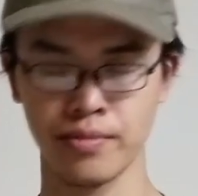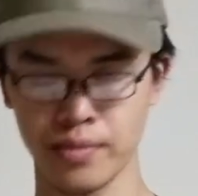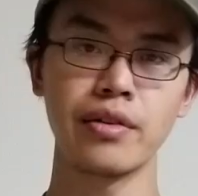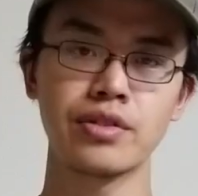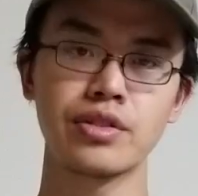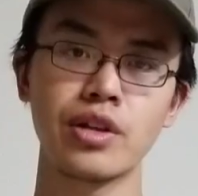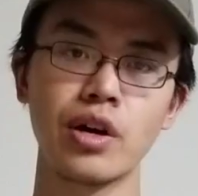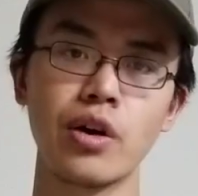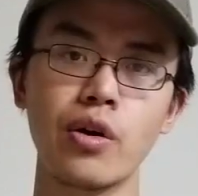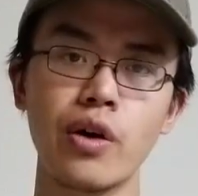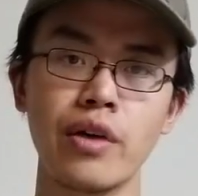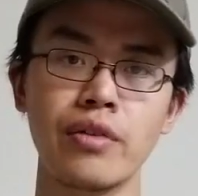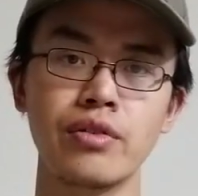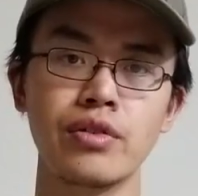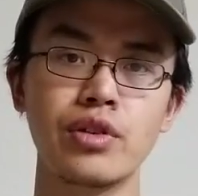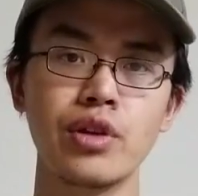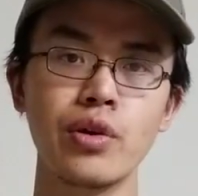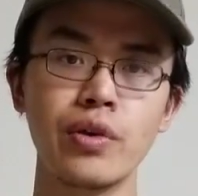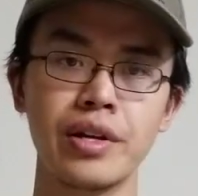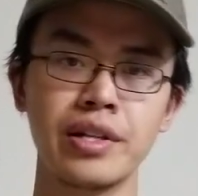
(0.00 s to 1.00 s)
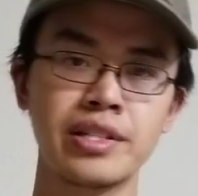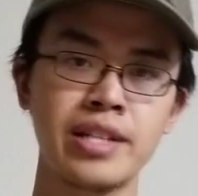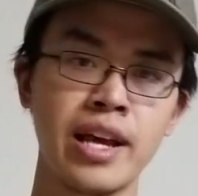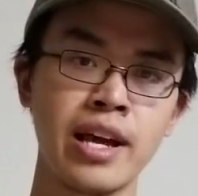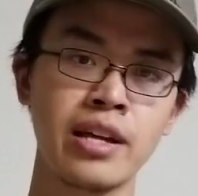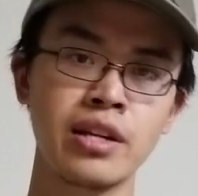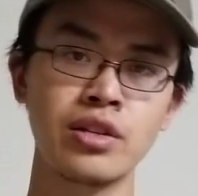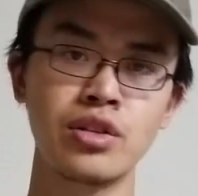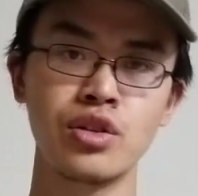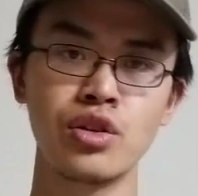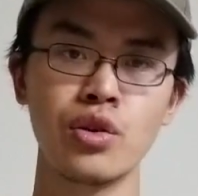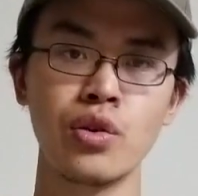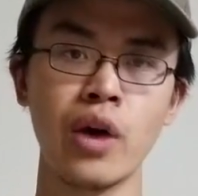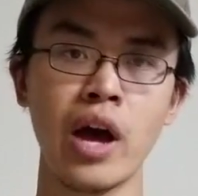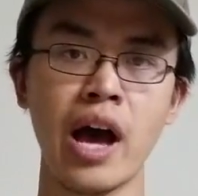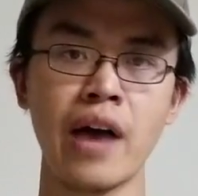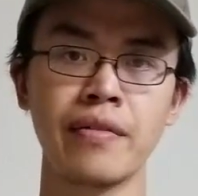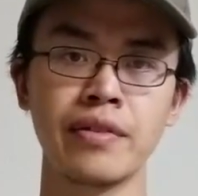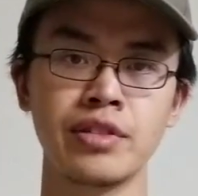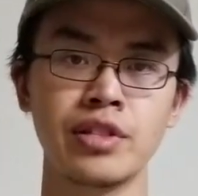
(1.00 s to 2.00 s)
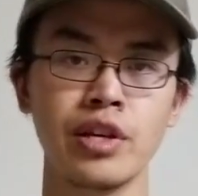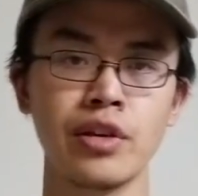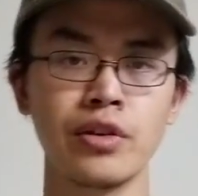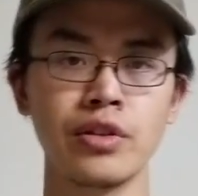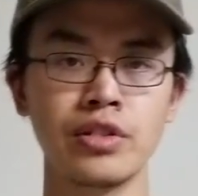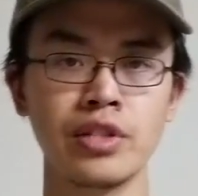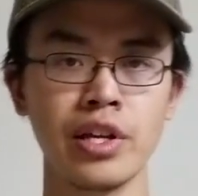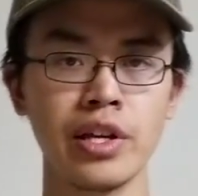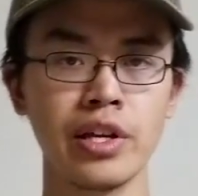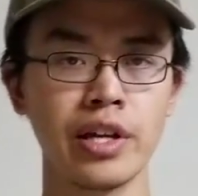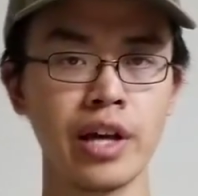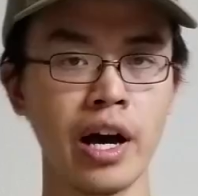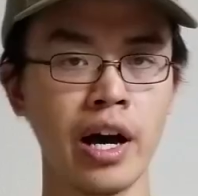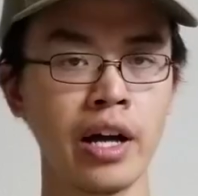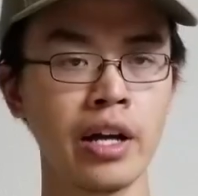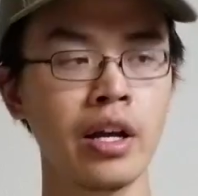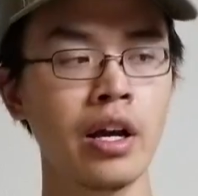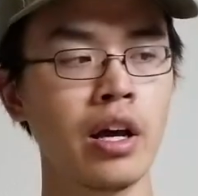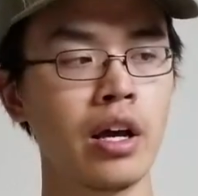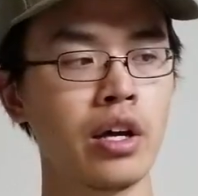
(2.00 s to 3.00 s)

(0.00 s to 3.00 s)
So if you do intend to have a CQC gun,